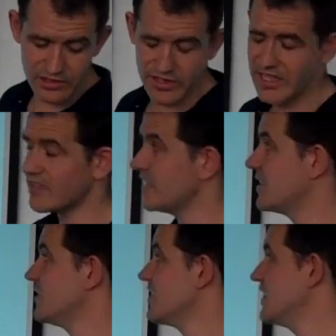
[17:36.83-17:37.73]
Green
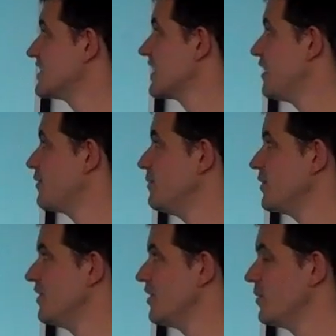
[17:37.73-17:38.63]
tea contains
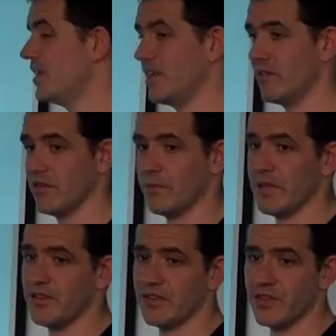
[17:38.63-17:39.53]
caffeine, but nowhere near as
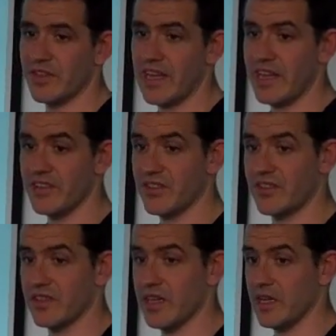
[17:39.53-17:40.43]
abundant
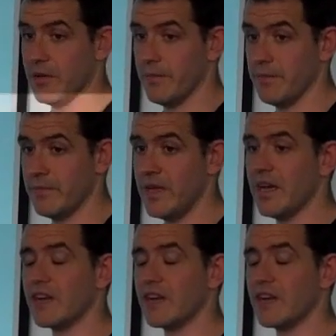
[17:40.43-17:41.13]
as, um,